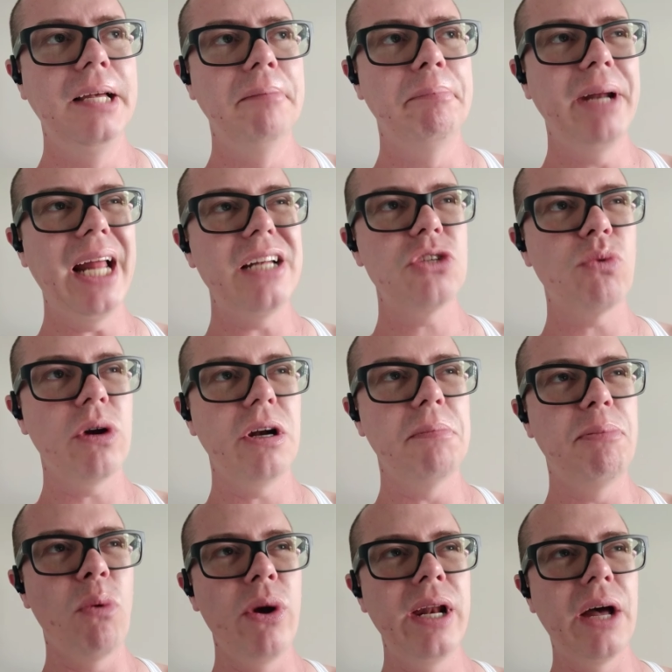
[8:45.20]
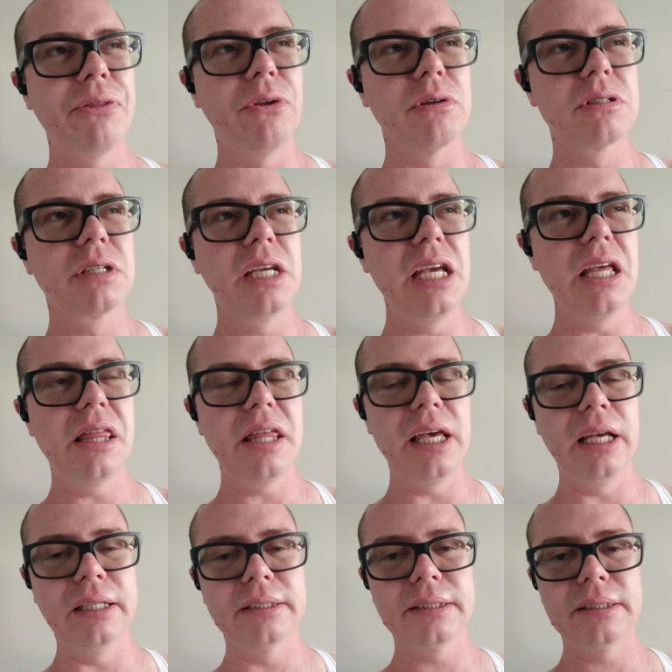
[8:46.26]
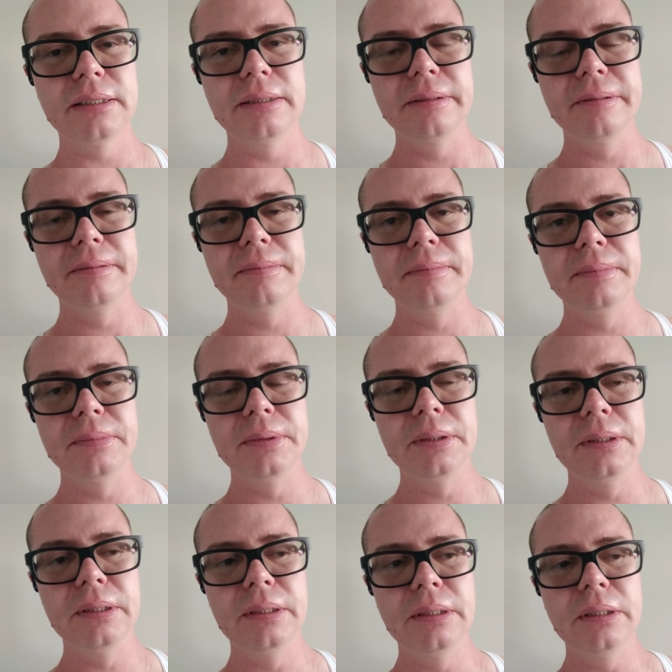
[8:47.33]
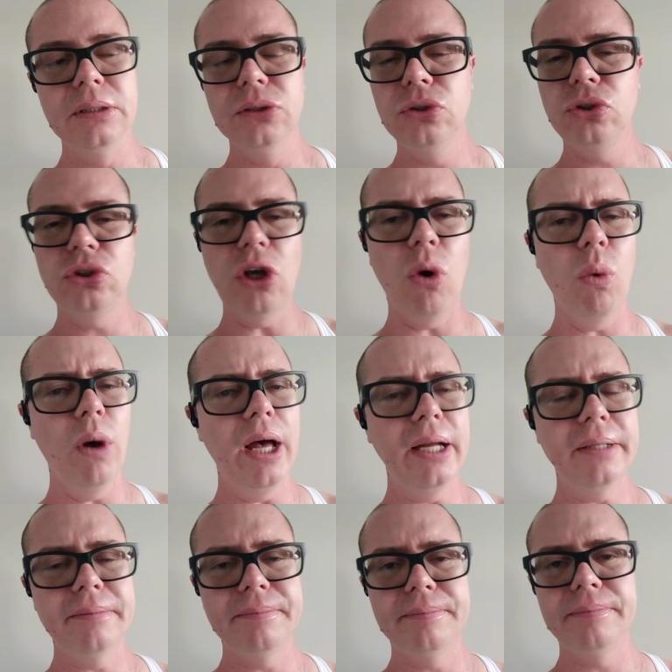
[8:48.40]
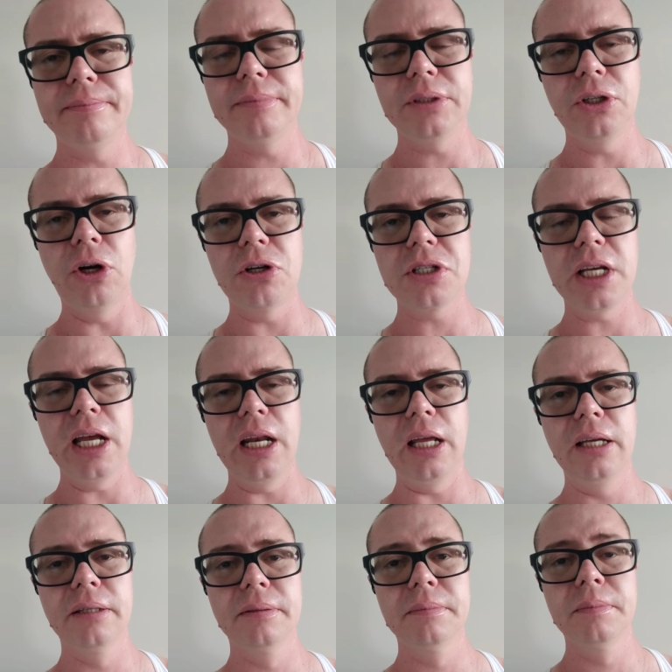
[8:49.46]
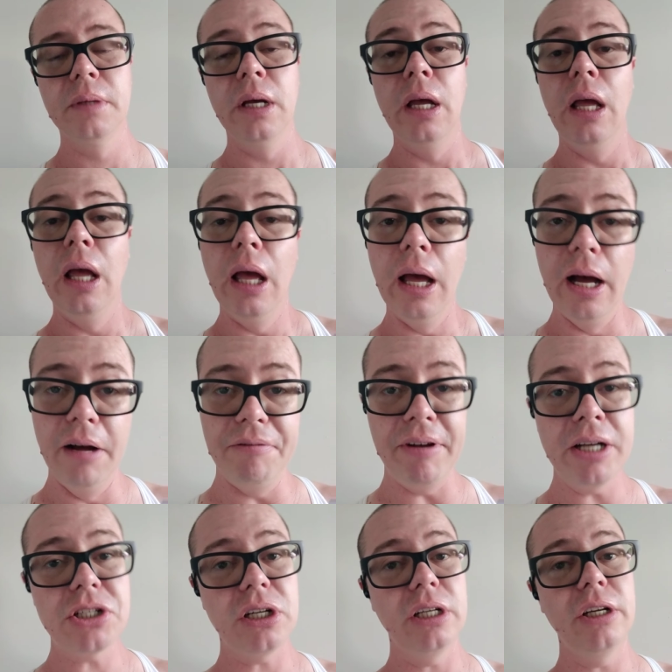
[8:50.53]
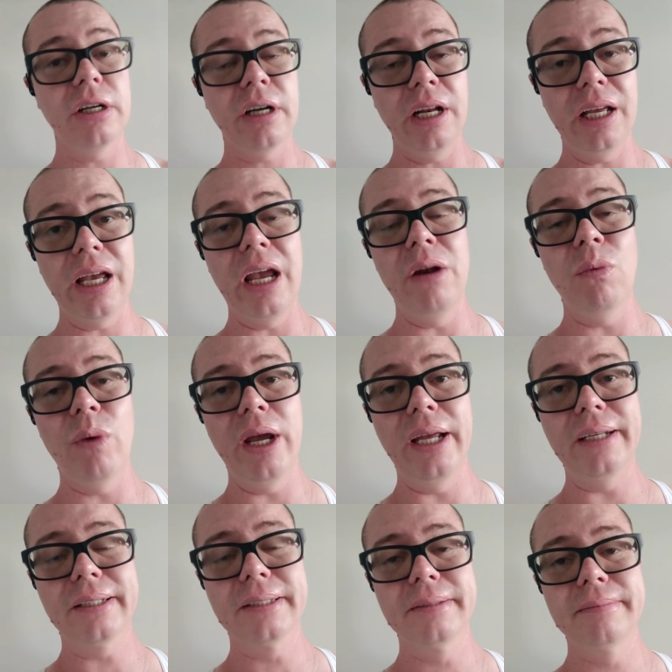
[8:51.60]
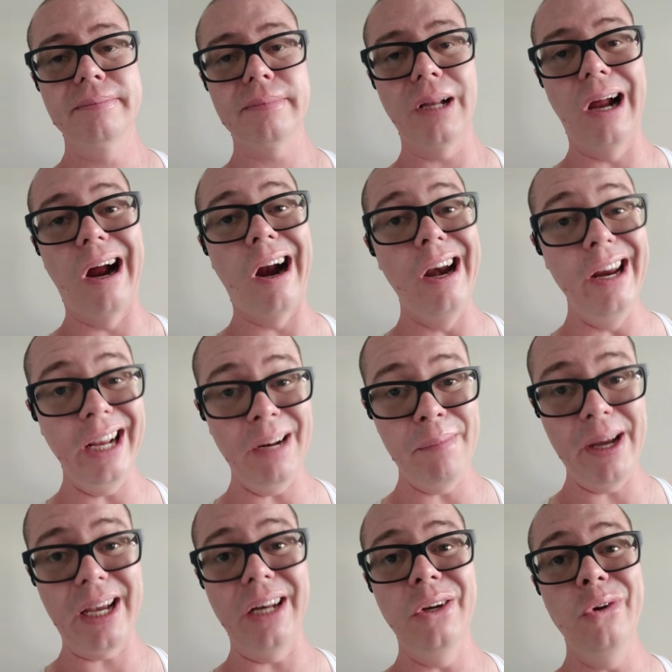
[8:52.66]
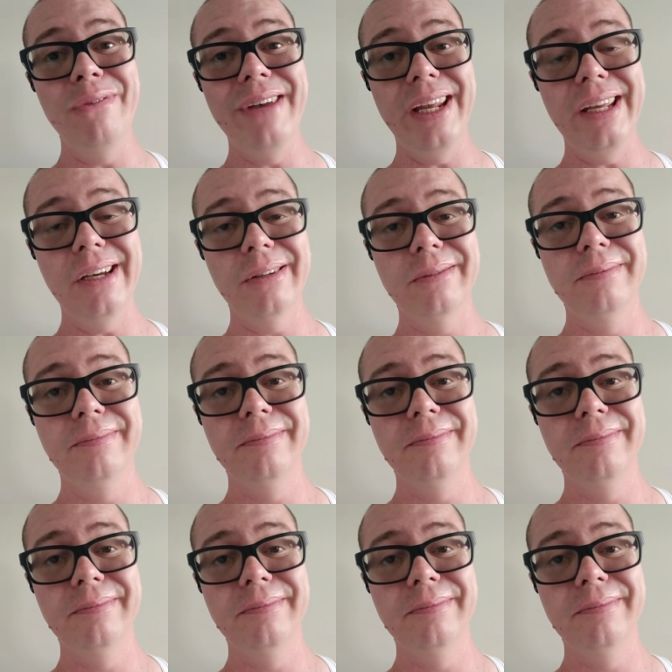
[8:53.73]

but I just wanted to point out those key things. So what? You're skinny. Eventually you're going to gain weight. Are you going to make a new video?